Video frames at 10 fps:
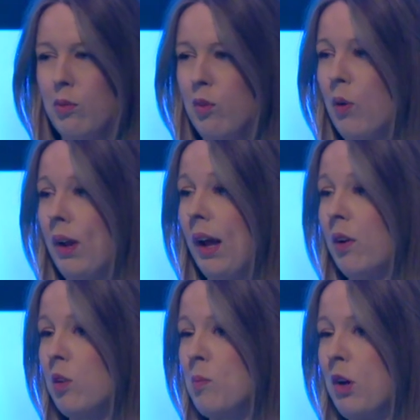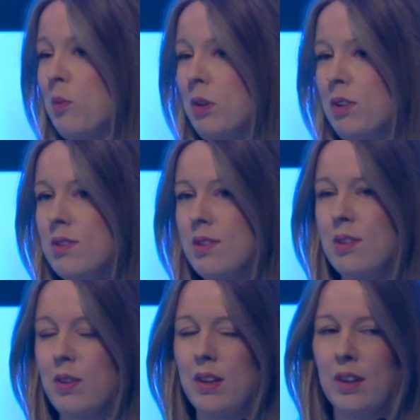rolling out at the moment.
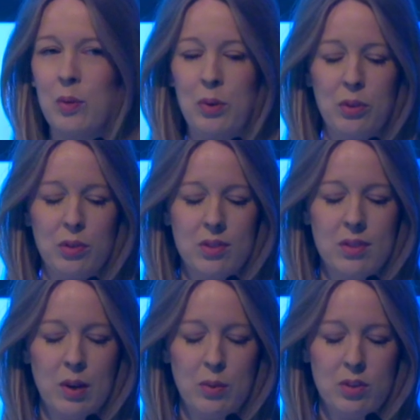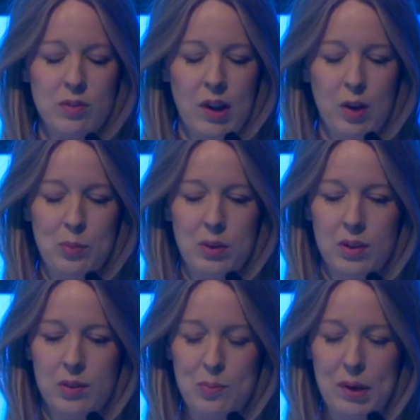So I think that will develop
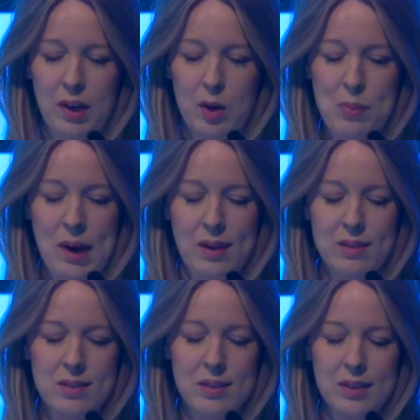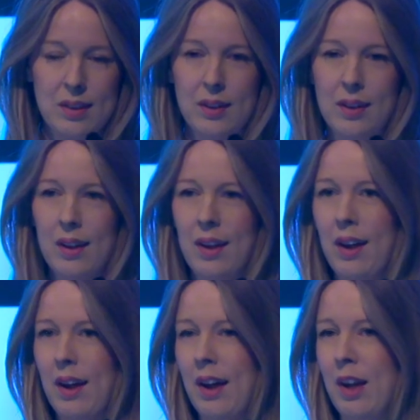and pick up pace.
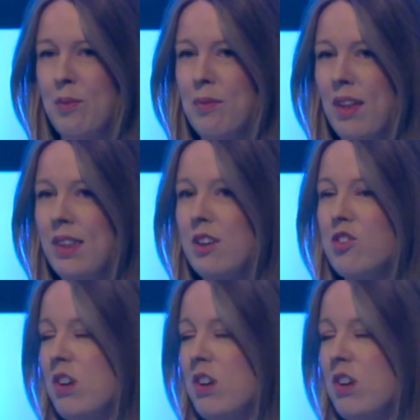I think